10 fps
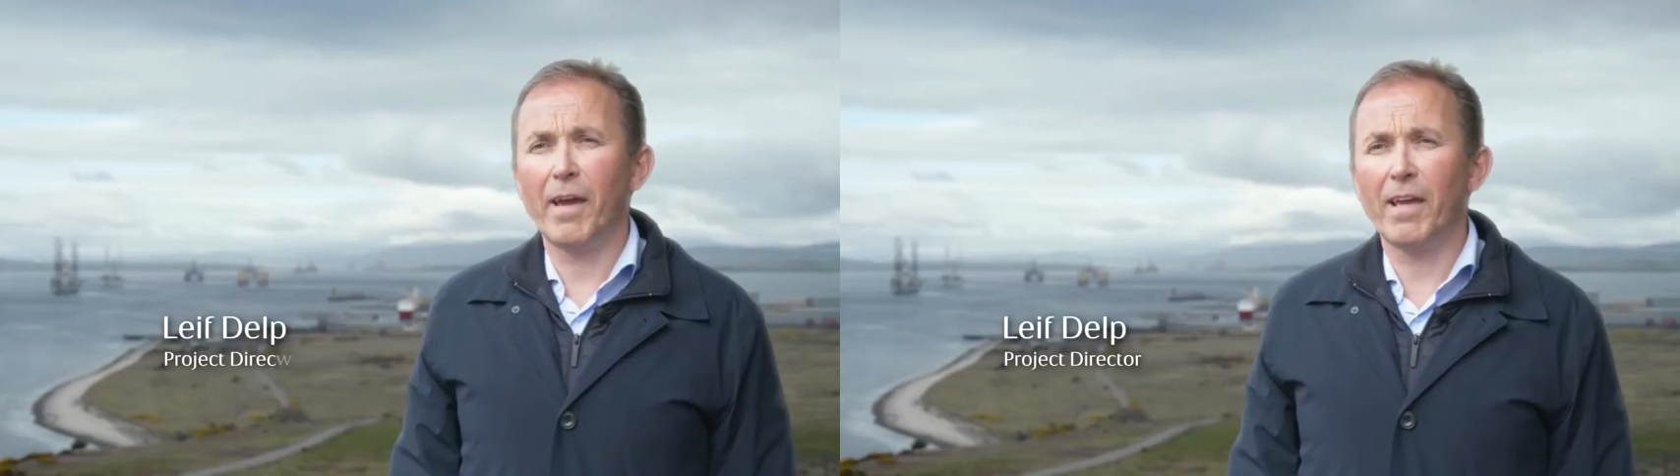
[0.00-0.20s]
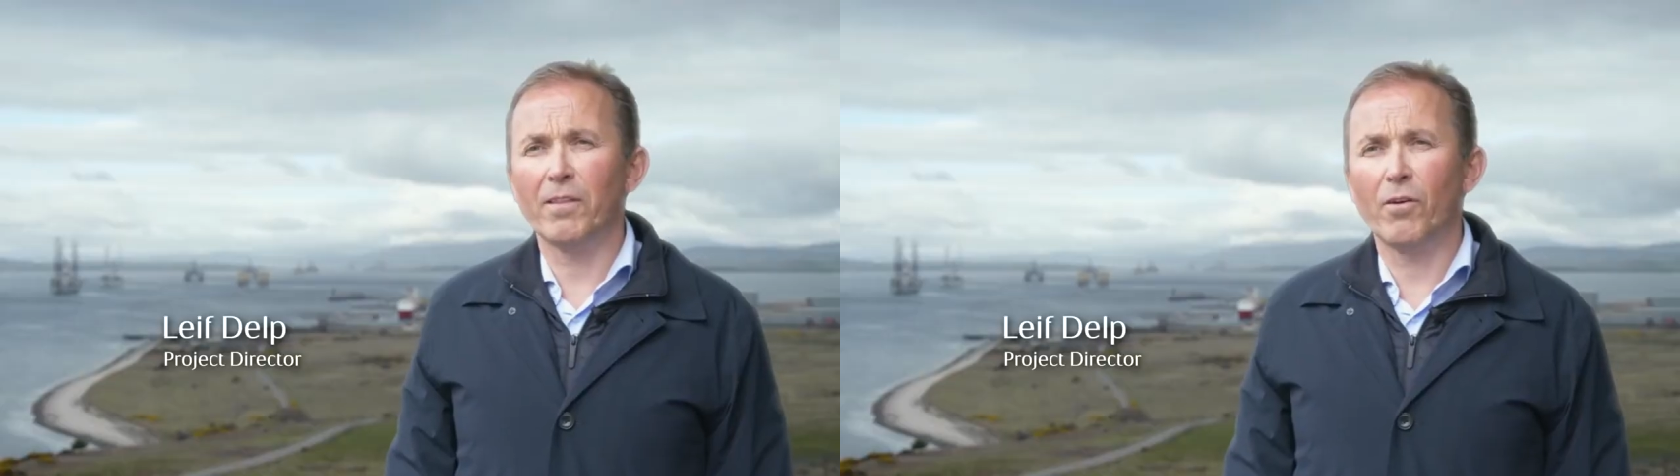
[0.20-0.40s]

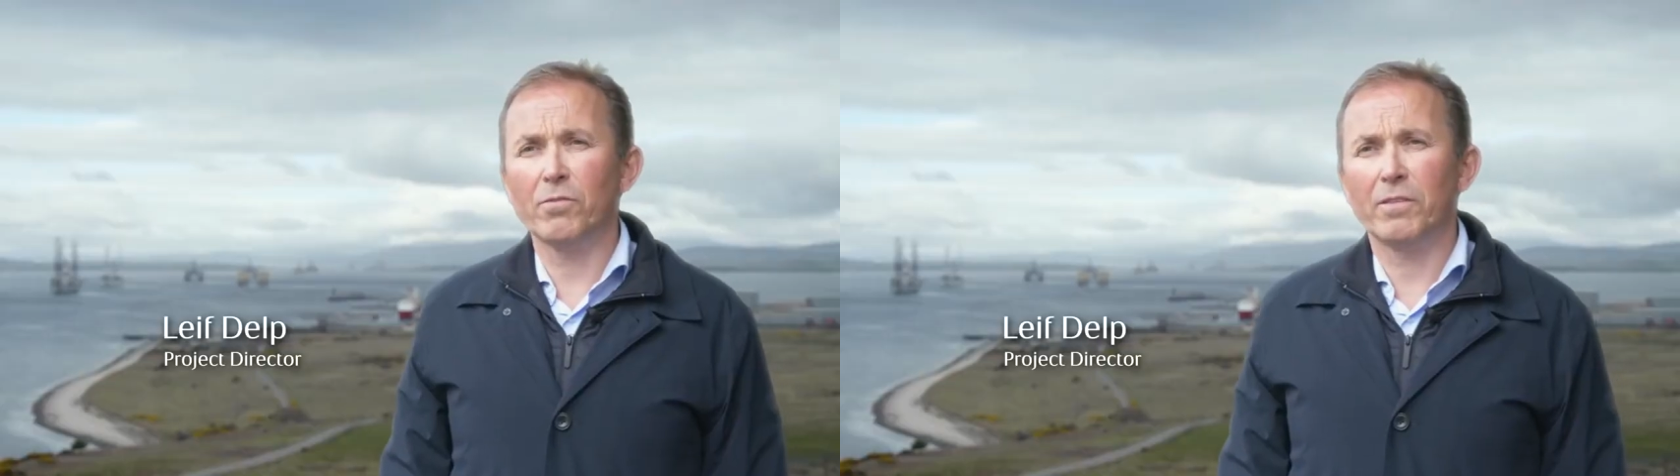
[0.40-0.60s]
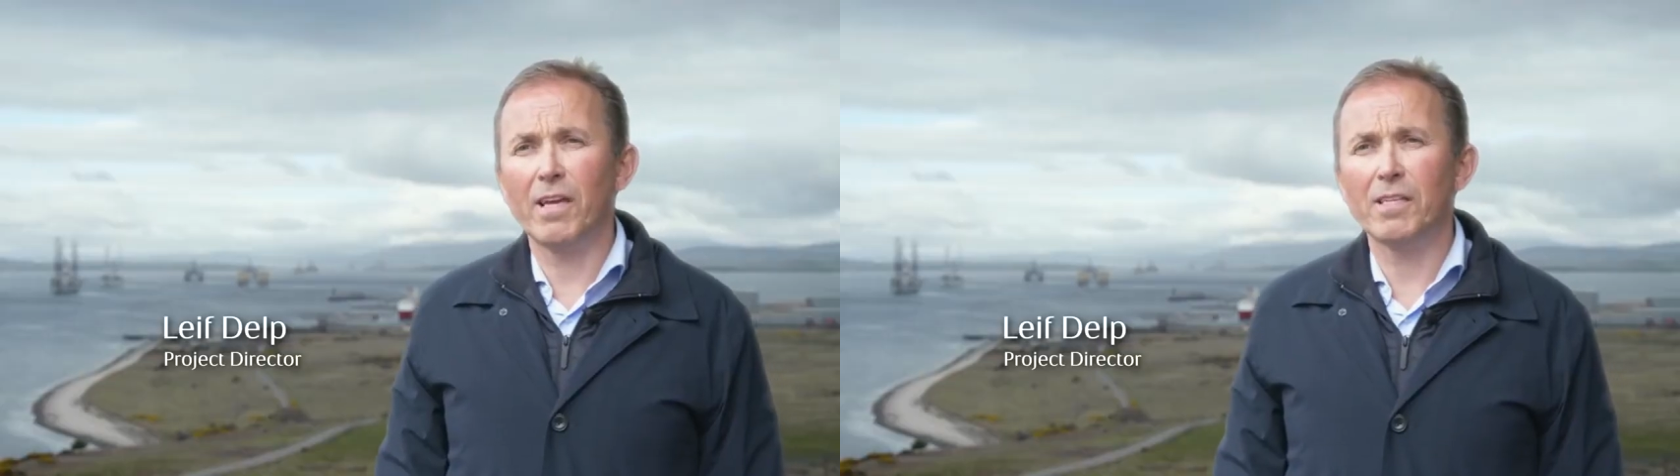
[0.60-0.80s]
back in
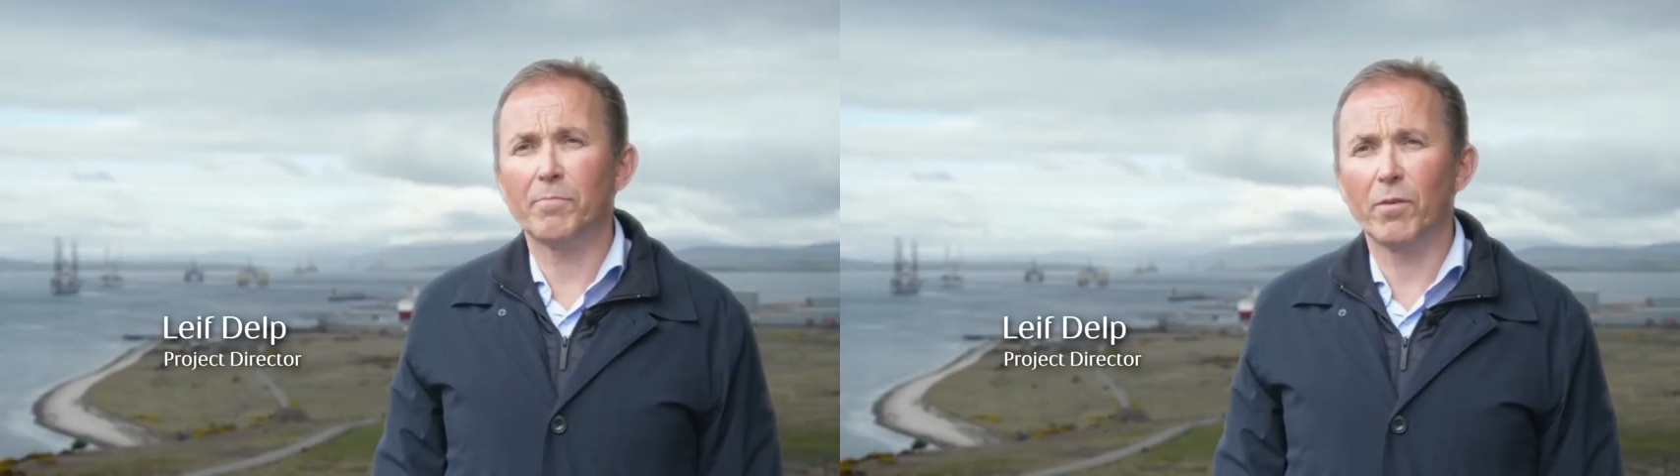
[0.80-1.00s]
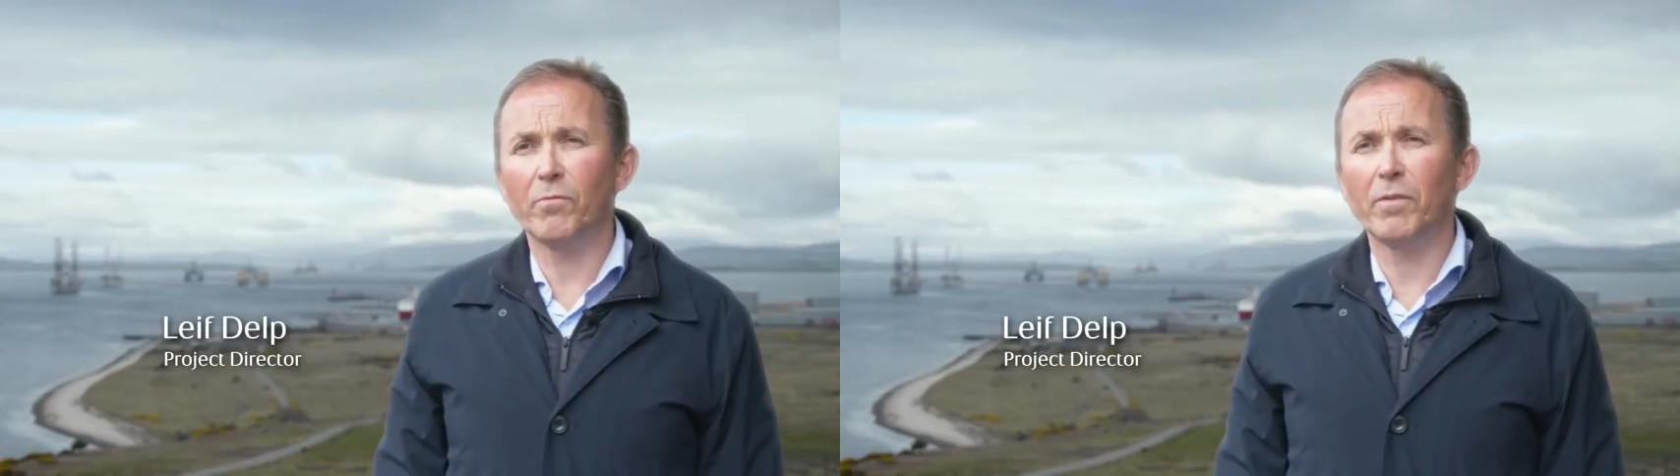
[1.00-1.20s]
those days,
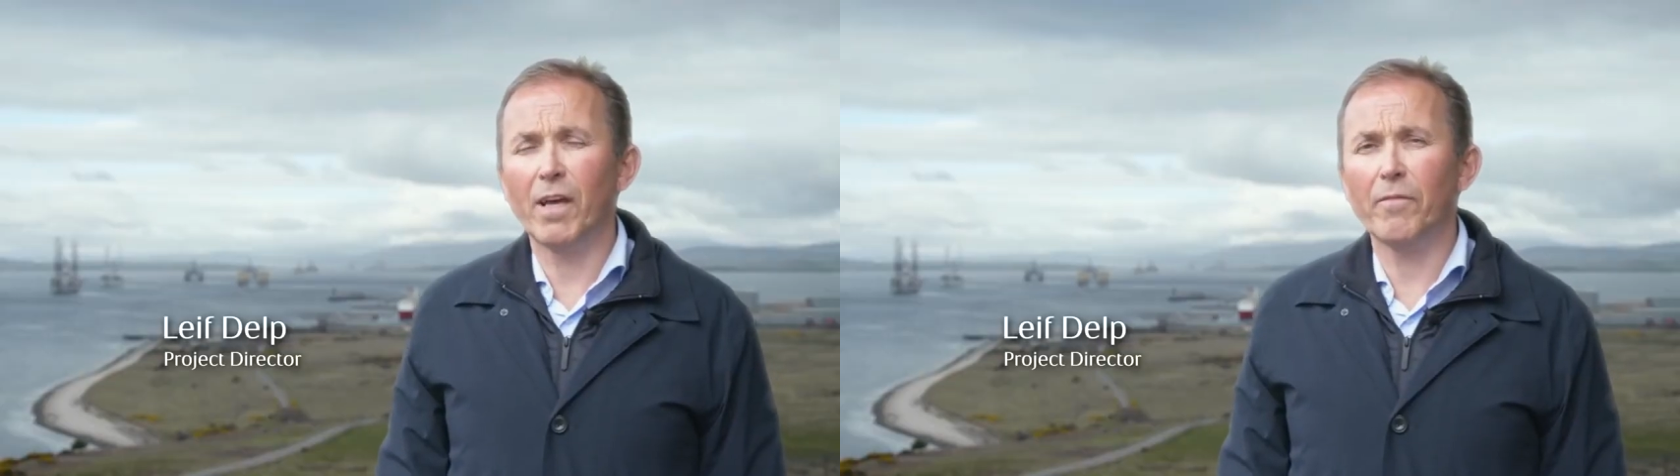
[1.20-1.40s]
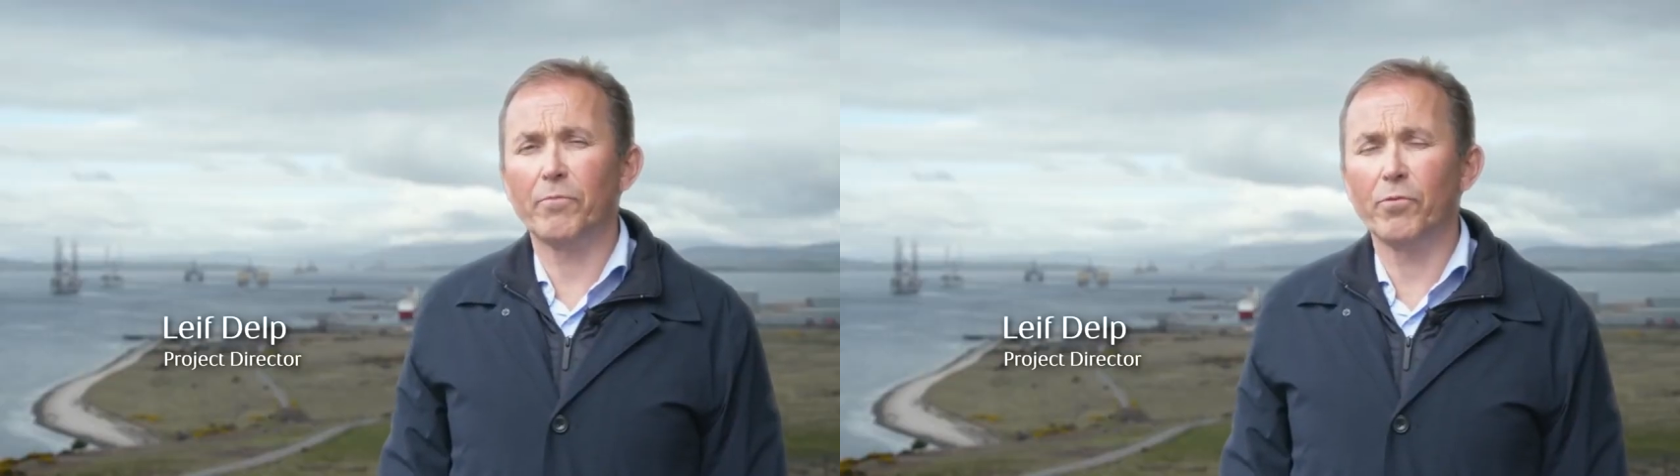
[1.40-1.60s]
but we
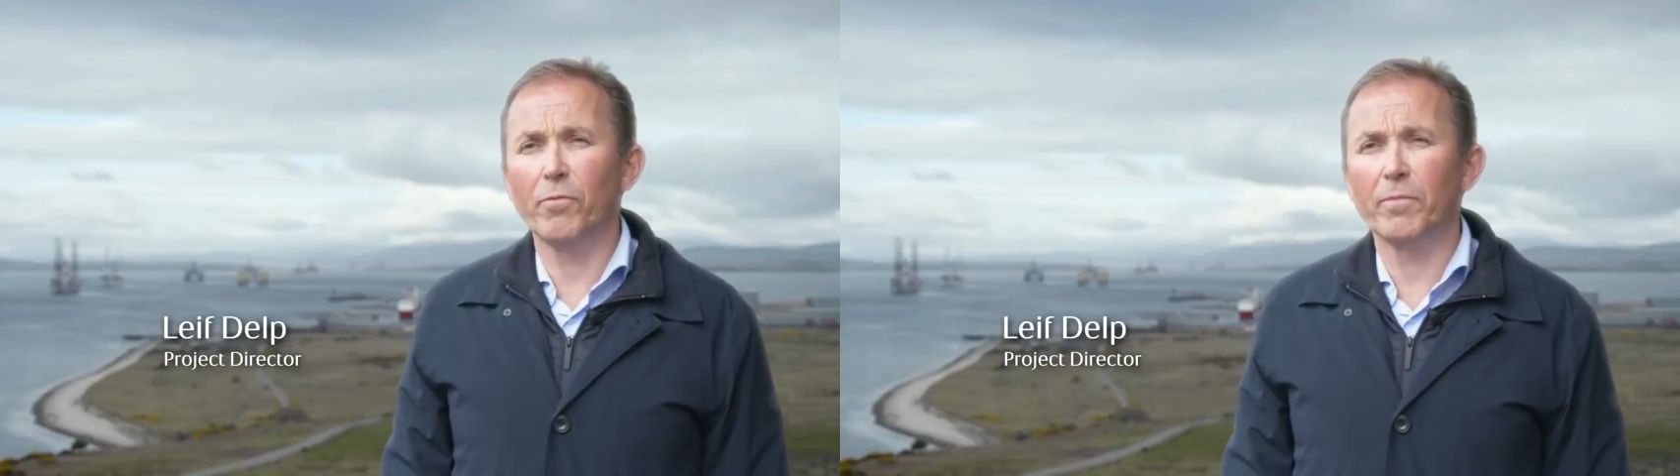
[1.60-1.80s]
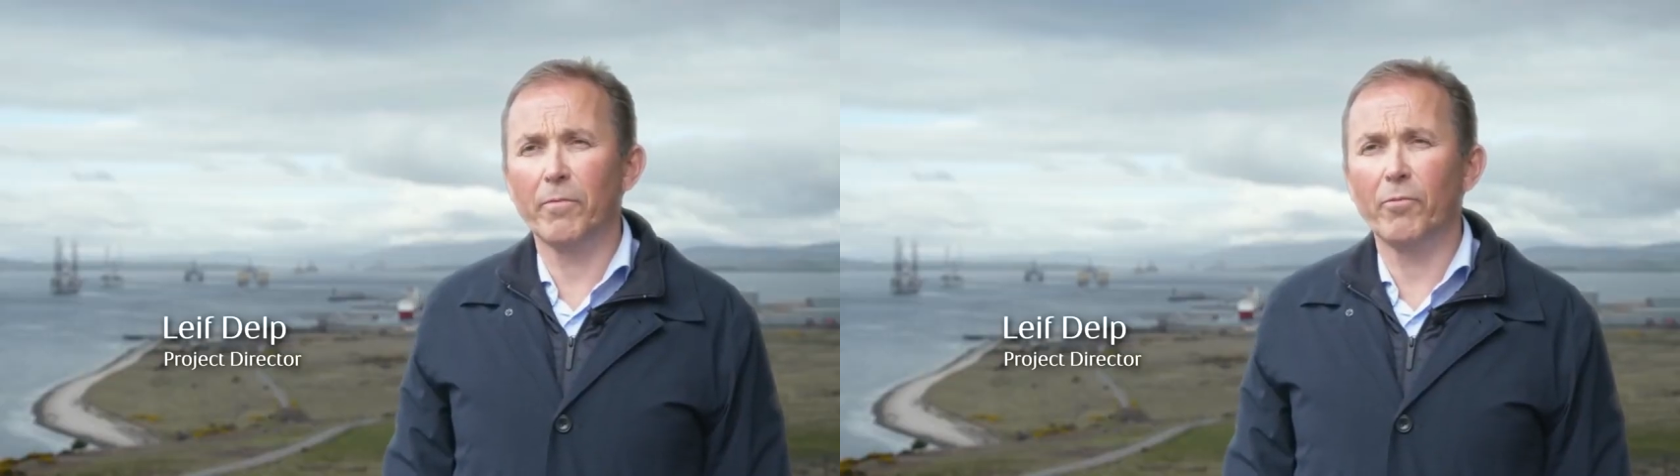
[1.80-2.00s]
have
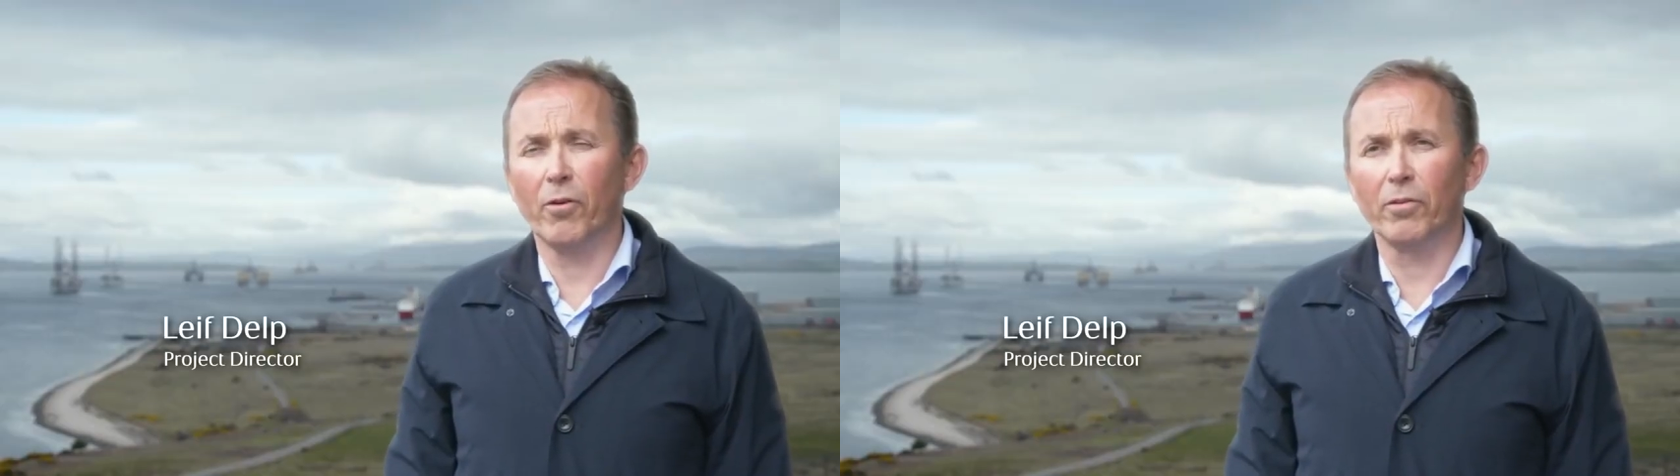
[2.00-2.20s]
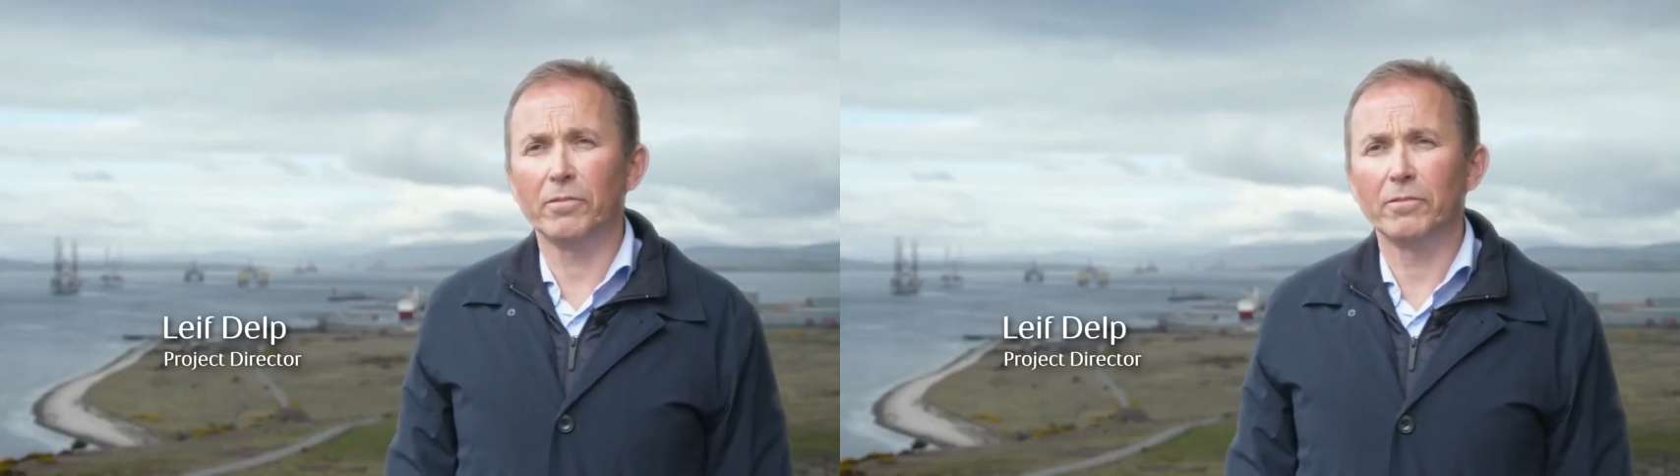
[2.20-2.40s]
proven them
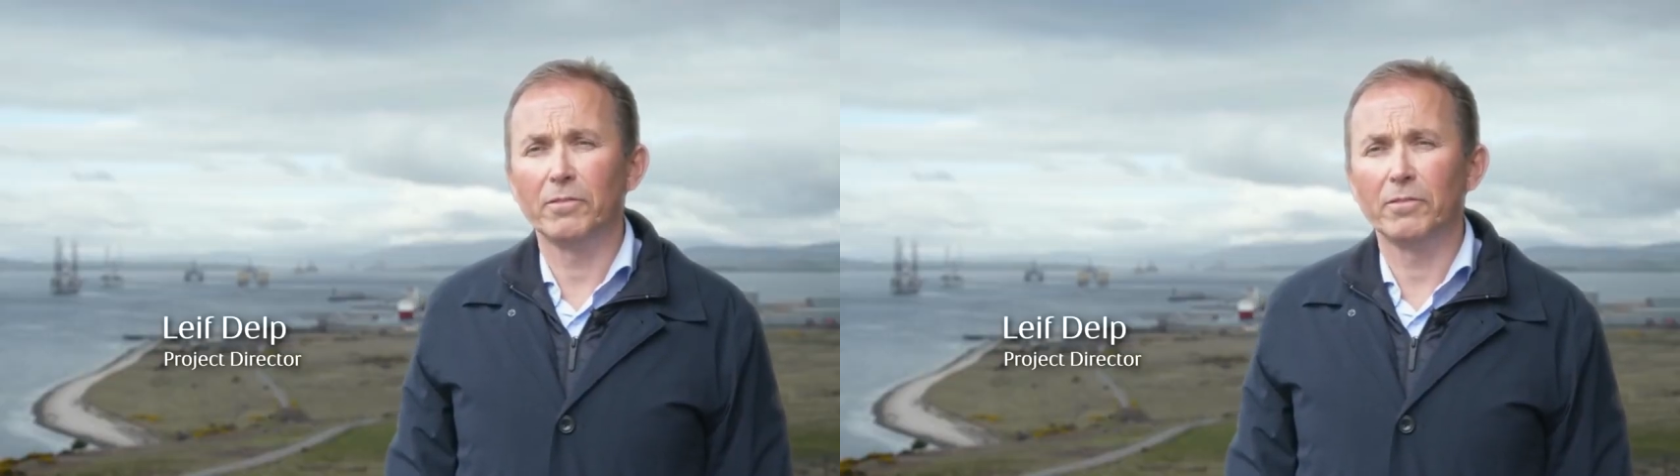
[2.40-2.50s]
wrong.